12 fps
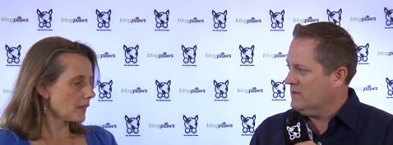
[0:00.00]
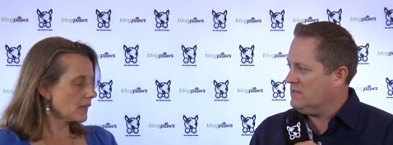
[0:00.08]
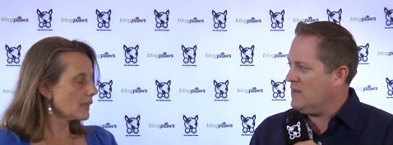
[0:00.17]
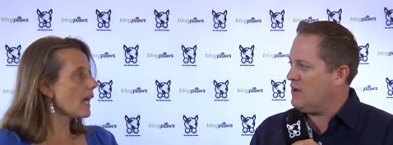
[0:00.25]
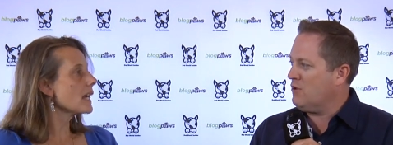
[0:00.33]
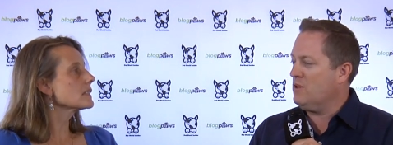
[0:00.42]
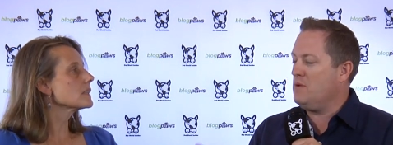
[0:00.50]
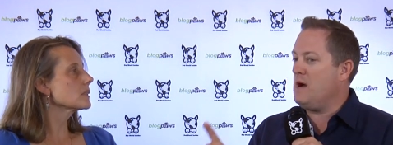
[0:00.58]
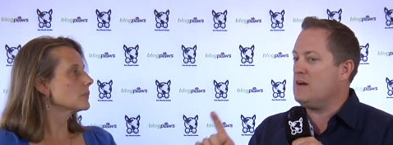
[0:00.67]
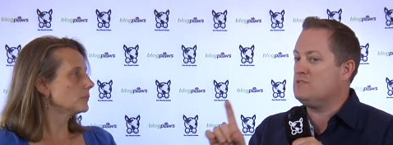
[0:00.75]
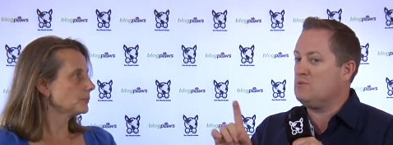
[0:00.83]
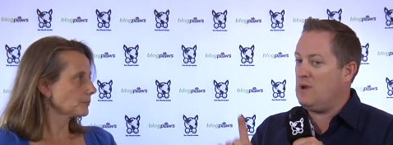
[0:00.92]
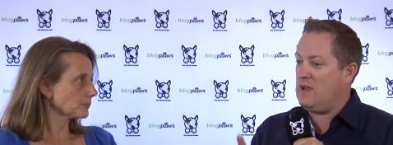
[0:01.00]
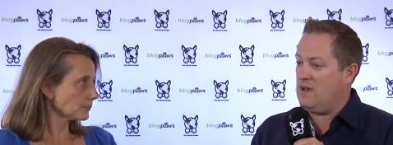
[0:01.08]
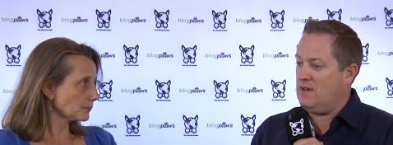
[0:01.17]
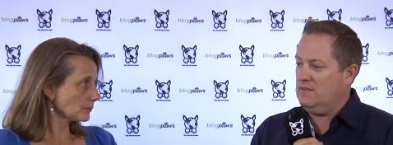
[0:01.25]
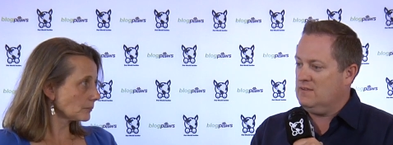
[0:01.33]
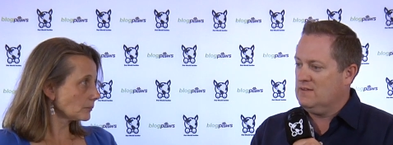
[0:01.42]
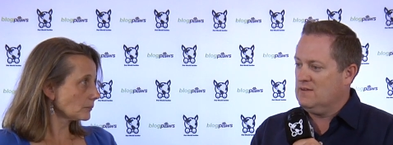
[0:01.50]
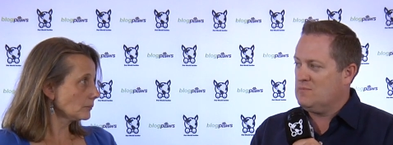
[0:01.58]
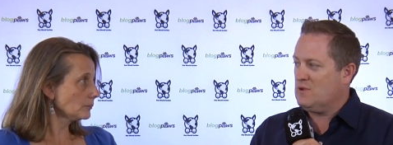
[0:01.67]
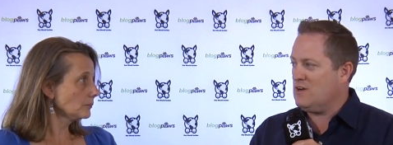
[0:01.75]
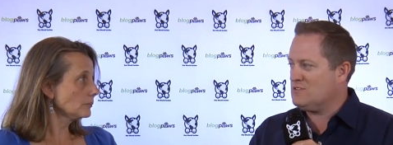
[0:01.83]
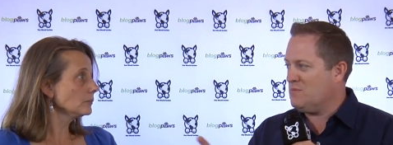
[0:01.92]
Speaker 1: not yes. only about Zooeyia,
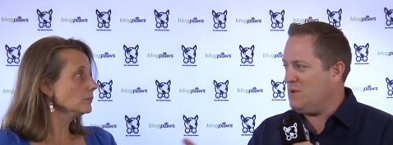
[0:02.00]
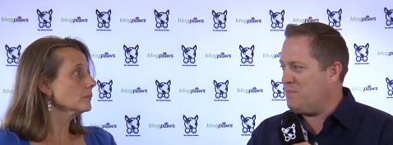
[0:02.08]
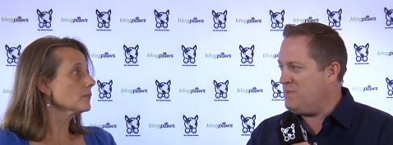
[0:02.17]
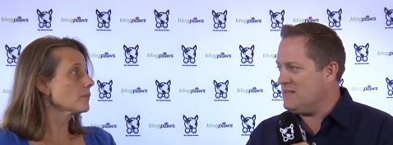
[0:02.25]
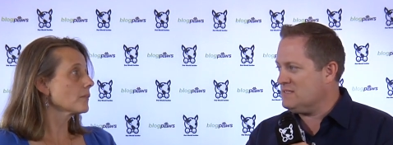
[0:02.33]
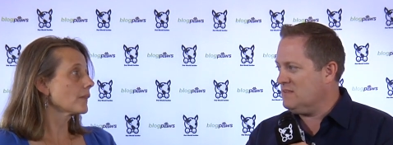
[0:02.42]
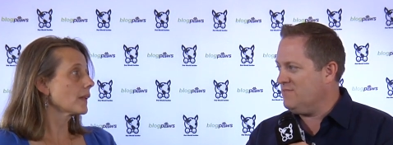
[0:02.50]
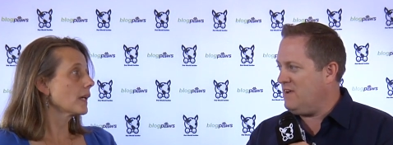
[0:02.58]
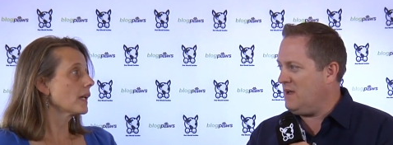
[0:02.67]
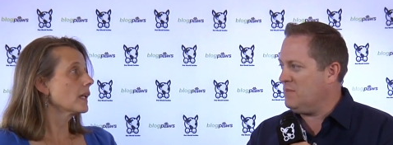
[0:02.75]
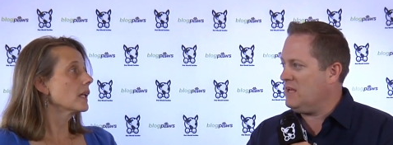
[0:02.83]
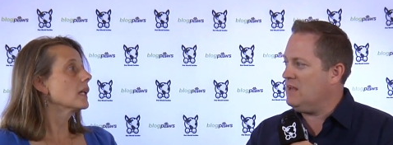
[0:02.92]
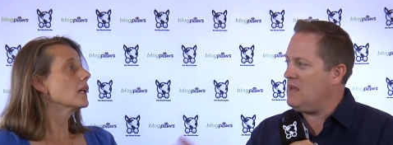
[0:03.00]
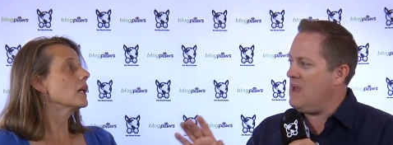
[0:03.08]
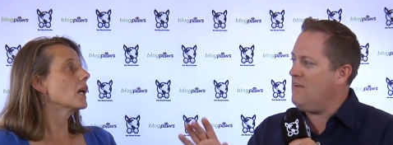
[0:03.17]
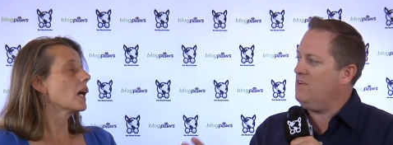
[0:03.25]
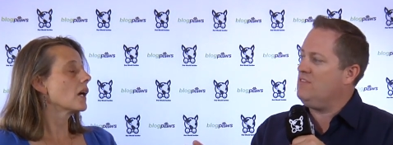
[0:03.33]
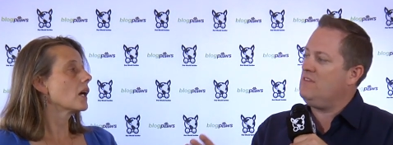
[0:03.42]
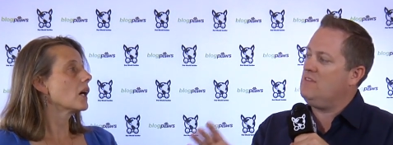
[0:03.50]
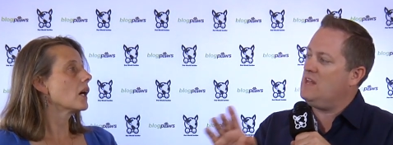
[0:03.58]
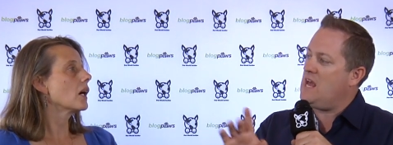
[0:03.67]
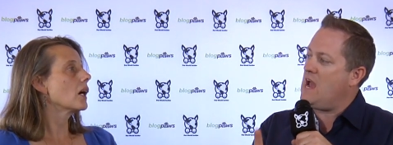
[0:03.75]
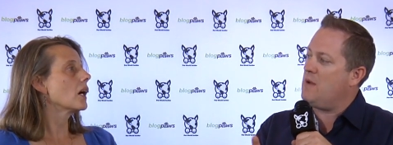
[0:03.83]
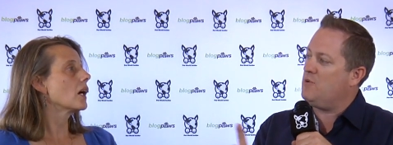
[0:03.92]
but also about pets in the family and everything
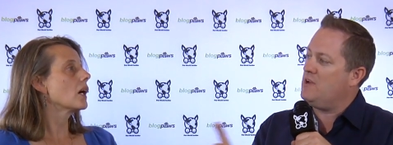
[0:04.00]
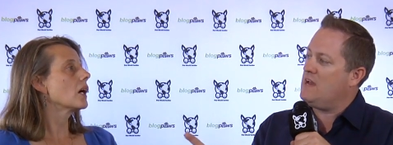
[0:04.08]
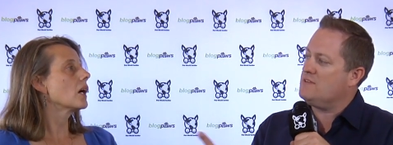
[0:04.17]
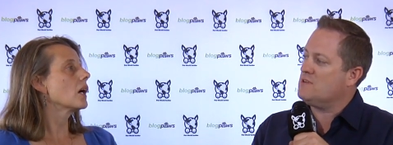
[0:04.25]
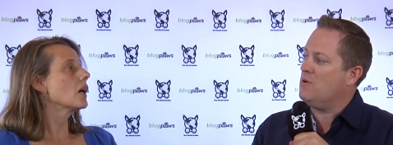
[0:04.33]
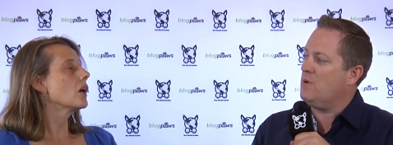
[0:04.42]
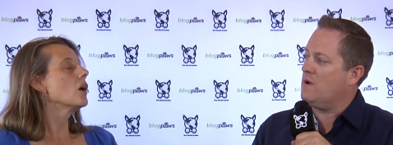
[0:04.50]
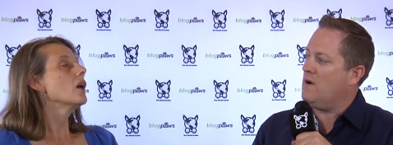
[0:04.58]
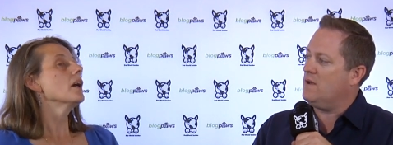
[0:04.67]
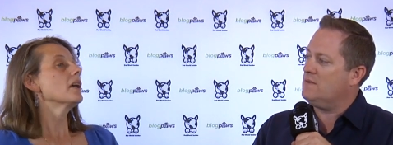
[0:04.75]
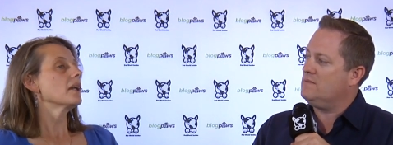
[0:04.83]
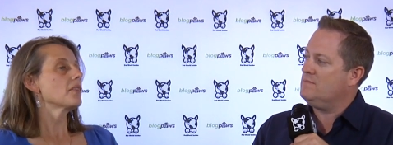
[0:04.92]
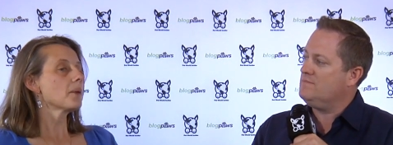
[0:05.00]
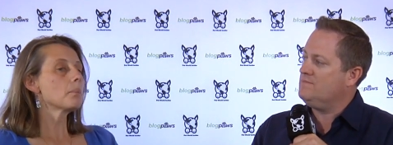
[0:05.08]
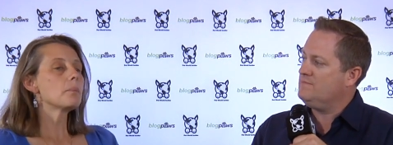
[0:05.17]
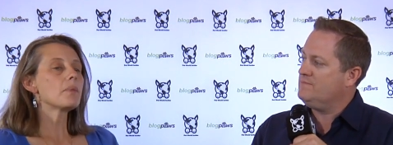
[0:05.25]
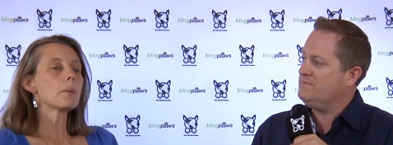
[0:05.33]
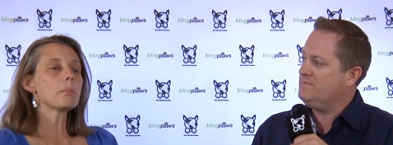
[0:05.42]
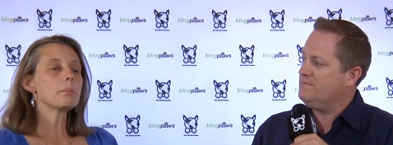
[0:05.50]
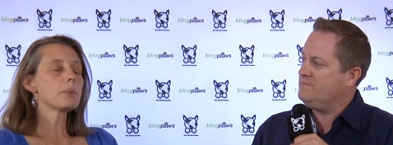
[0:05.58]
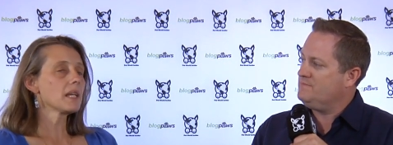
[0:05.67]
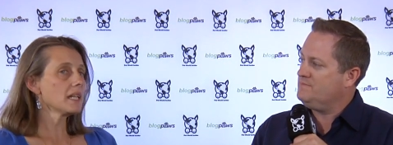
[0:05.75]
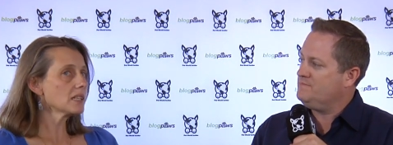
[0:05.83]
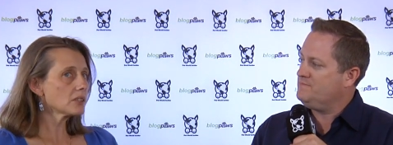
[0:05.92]
that Habri has going on.
Speaker 2: The, the
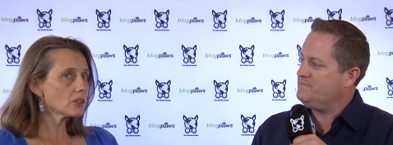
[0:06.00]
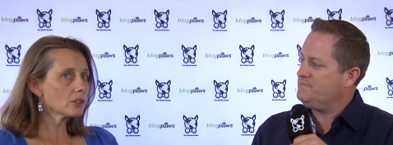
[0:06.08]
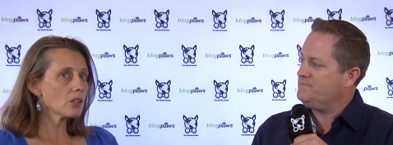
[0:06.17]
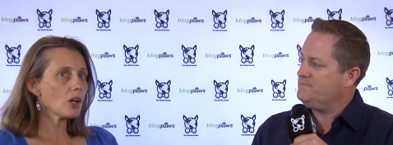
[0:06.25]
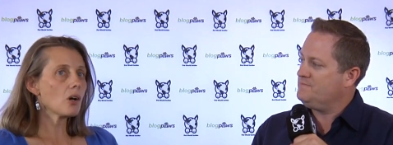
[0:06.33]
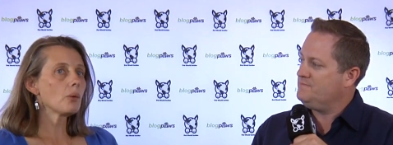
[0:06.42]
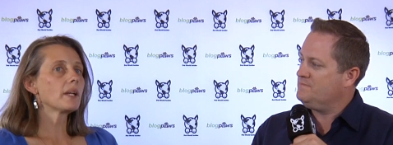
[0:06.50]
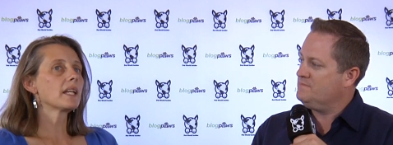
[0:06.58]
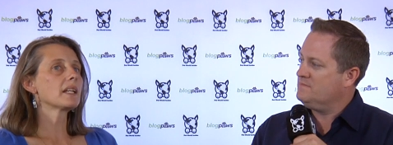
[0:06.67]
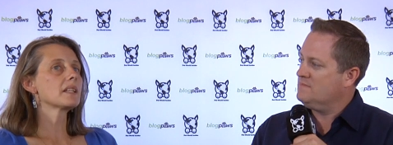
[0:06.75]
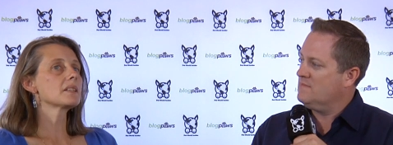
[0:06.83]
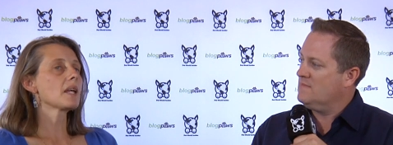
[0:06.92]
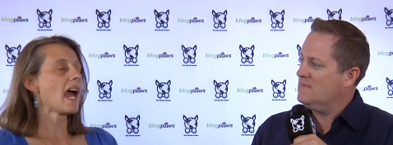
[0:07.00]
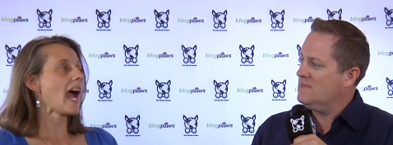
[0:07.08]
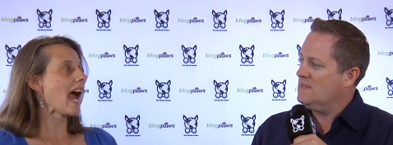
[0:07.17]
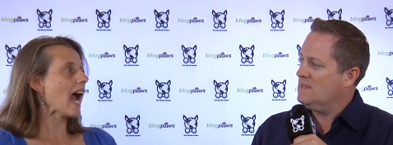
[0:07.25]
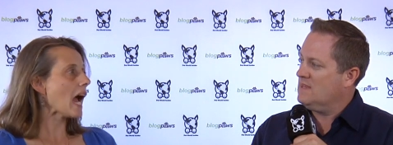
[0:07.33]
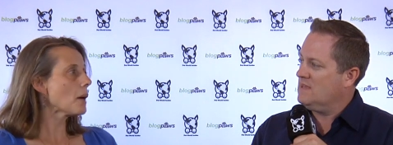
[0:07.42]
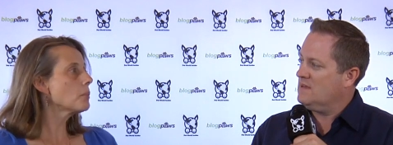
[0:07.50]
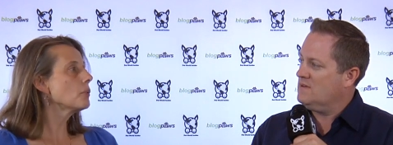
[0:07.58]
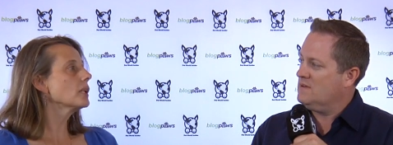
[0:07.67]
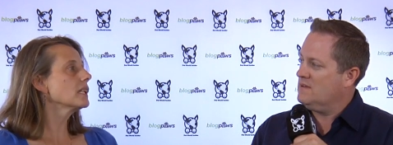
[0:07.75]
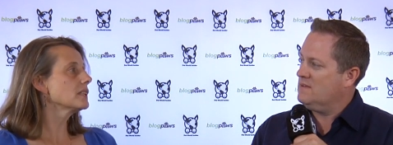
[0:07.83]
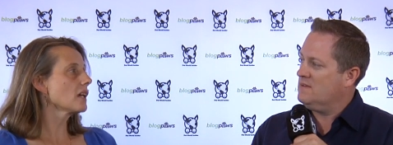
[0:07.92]
place to go is
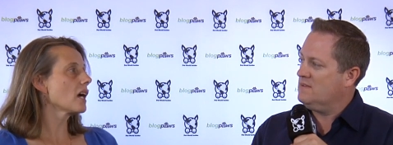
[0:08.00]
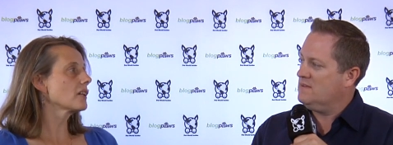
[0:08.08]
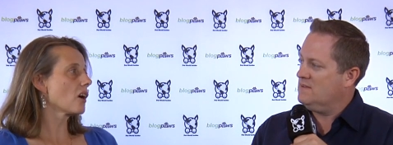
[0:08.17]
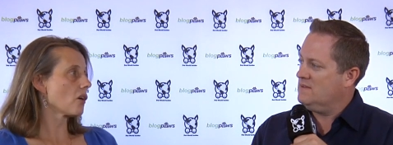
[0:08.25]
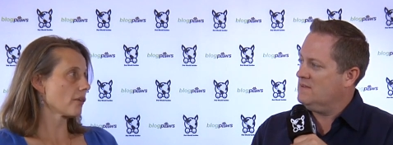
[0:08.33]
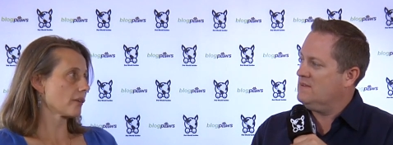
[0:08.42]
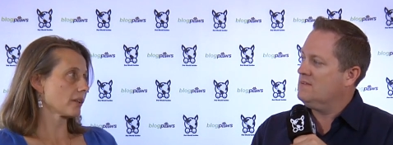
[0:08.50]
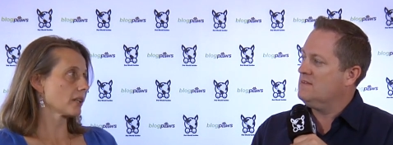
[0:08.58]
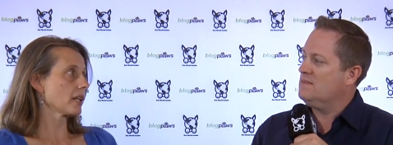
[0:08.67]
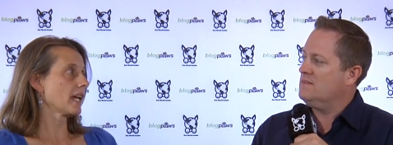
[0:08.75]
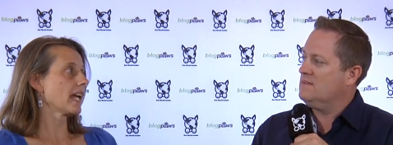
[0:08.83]
habri.org